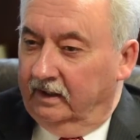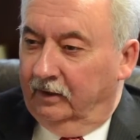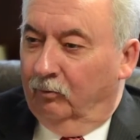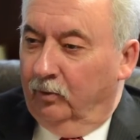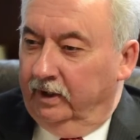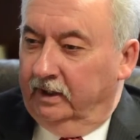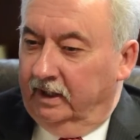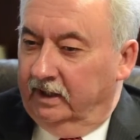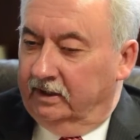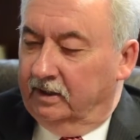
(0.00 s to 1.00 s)
that we
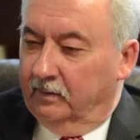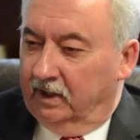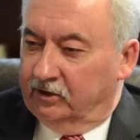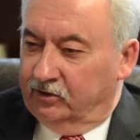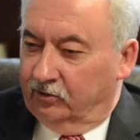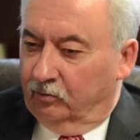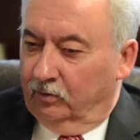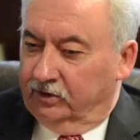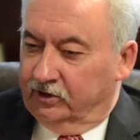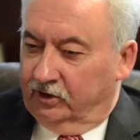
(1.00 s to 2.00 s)
need to make sure
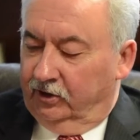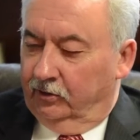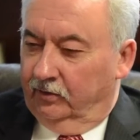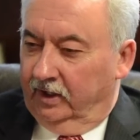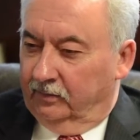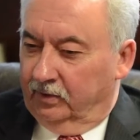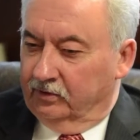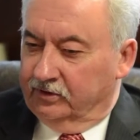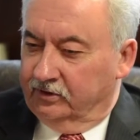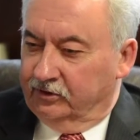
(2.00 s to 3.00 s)
we secure that person,